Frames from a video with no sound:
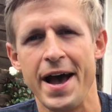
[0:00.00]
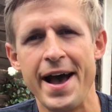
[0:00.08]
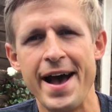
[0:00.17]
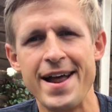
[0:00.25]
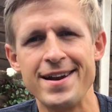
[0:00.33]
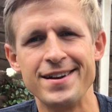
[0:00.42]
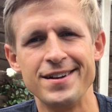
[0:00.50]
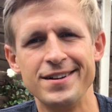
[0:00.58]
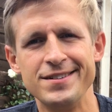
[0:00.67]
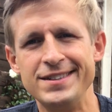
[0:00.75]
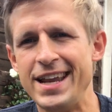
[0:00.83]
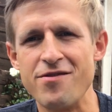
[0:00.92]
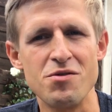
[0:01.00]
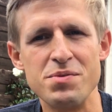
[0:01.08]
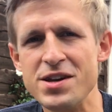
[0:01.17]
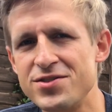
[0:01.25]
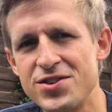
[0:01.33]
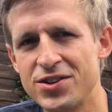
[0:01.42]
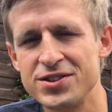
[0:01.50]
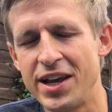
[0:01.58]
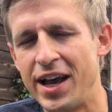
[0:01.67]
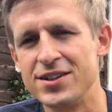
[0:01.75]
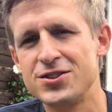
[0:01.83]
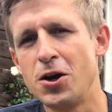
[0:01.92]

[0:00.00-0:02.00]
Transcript: and never be a success.